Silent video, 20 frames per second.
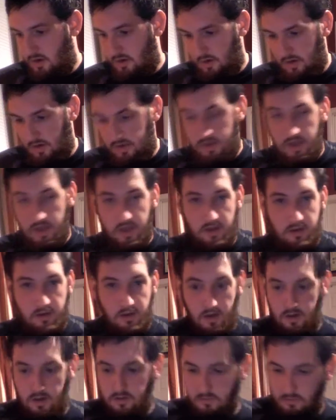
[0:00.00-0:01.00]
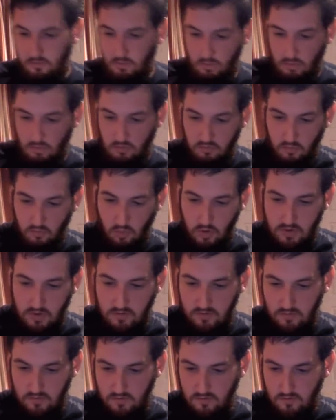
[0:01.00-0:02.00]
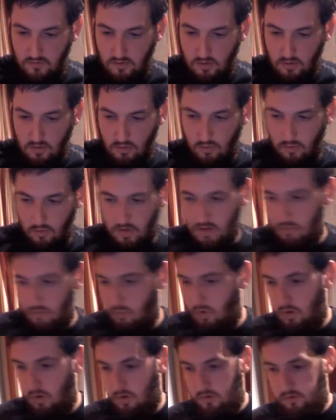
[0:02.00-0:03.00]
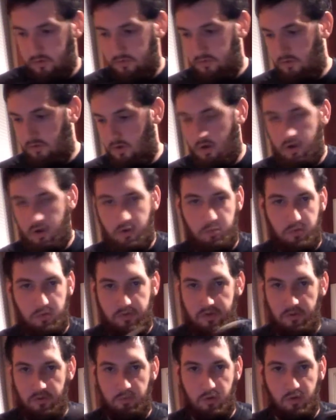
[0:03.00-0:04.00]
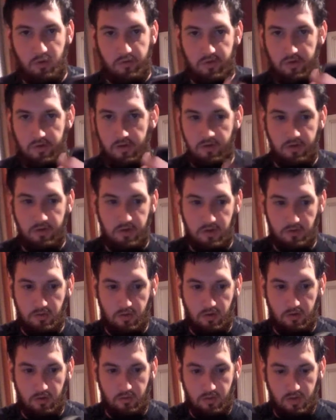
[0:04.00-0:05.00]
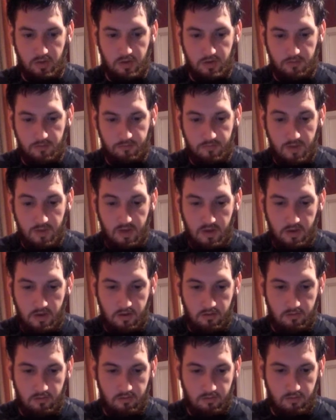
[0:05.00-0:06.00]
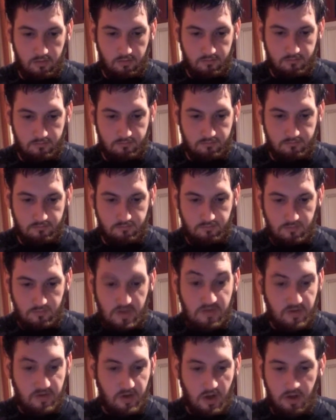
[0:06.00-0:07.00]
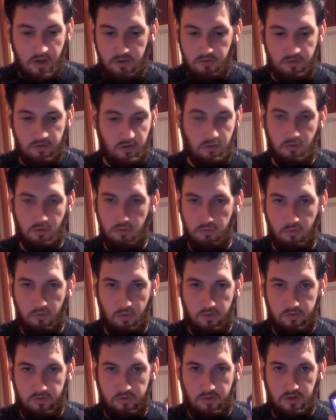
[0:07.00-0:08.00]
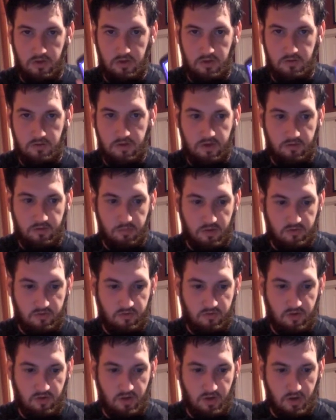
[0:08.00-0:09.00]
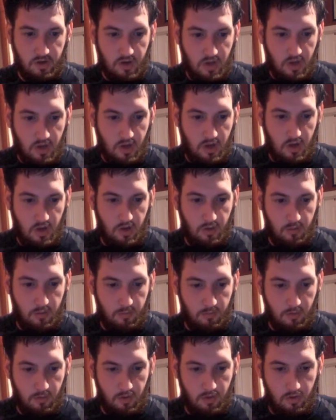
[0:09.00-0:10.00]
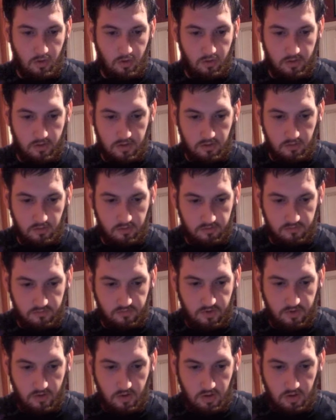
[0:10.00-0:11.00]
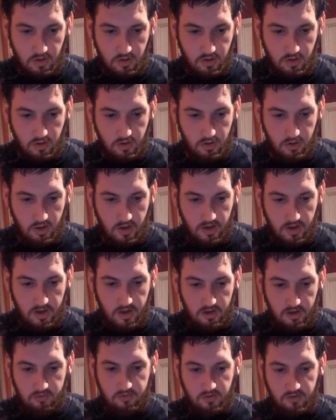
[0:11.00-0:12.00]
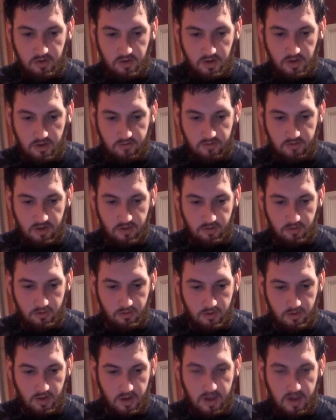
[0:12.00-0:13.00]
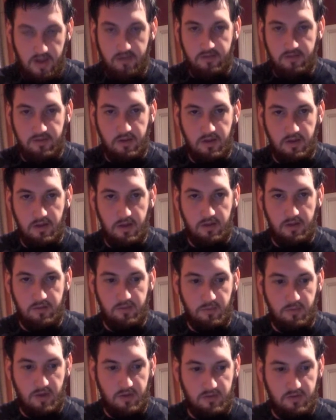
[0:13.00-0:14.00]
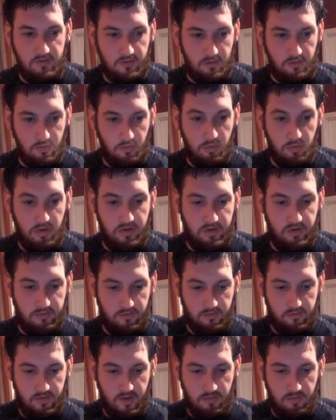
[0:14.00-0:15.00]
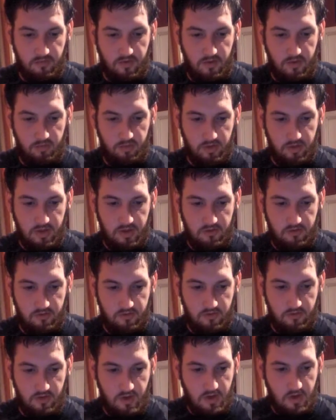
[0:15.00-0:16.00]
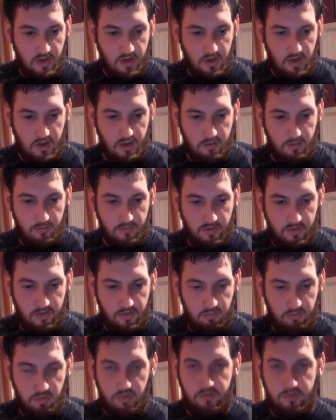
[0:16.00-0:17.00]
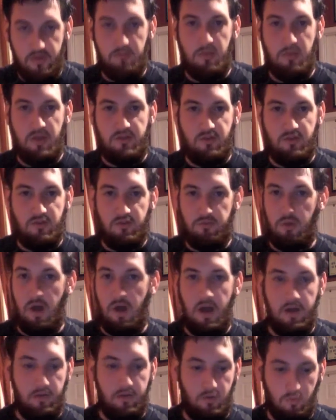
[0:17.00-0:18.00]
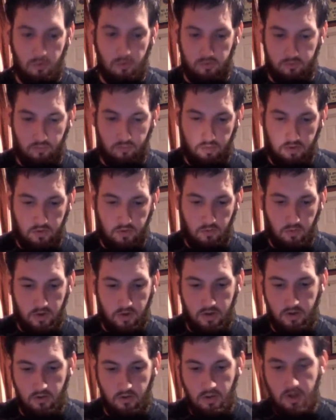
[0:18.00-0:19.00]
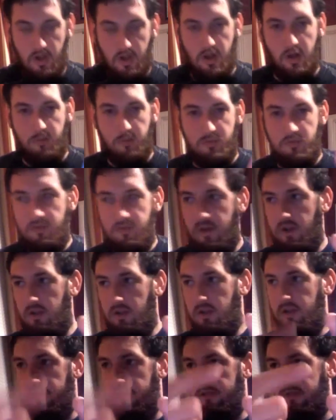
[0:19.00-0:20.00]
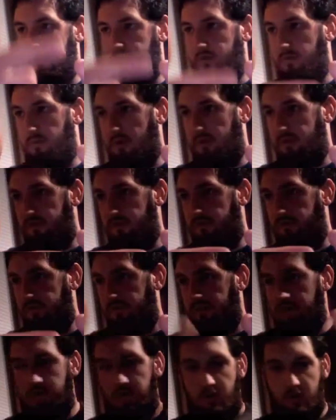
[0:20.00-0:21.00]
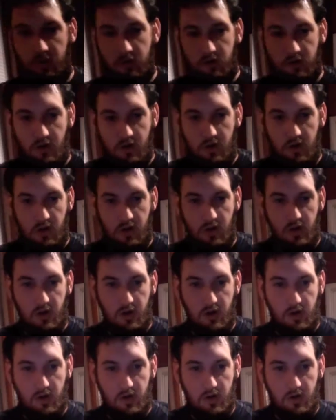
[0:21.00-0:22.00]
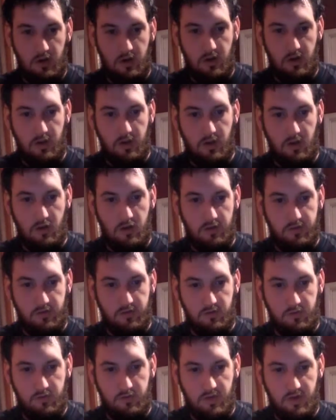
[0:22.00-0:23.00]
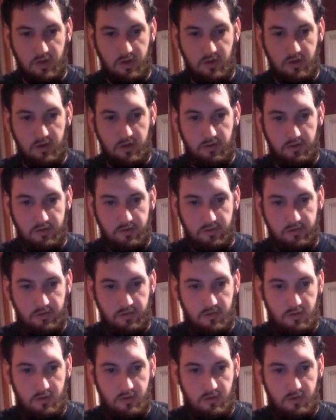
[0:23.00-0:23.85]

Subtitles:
again, I use Google Voice, so it works 100% perfect on the Hero. And even not using Google Voice, the text messaging on the Hero is very good. I actually have downloaded HandSent SMS. It's a little bit different type of application than the built-in messages, but either works really well. You've got a list of your messages here. It also does,